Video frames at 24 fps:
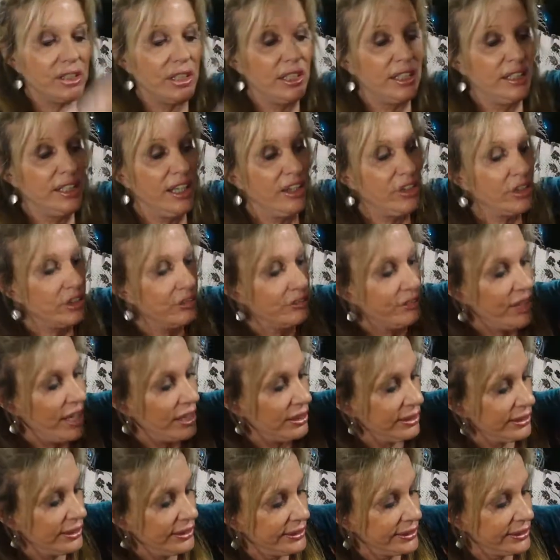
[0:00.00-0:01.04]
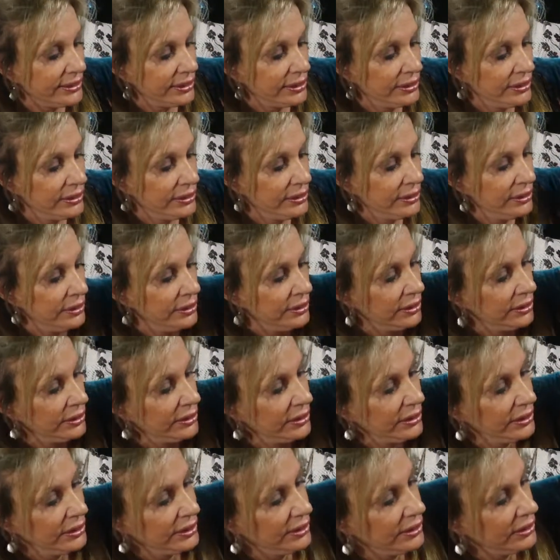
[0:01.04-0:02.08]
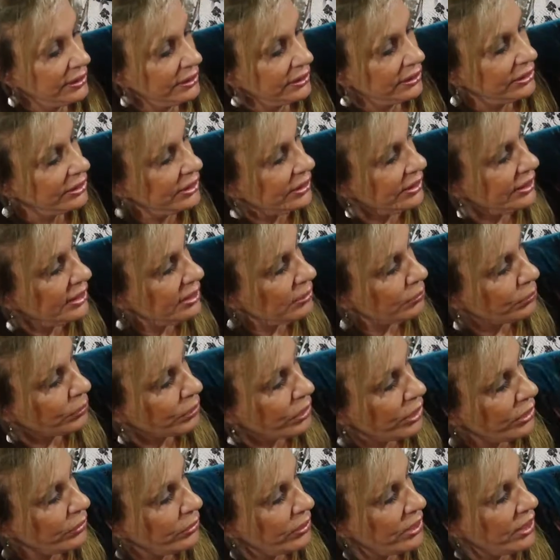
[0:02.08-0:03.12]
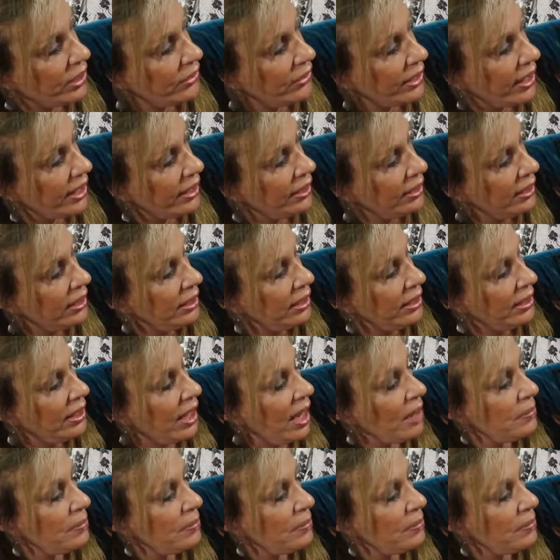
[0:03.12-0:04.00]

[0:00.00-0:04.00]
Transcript: another valance. Look at the embroidery on that. I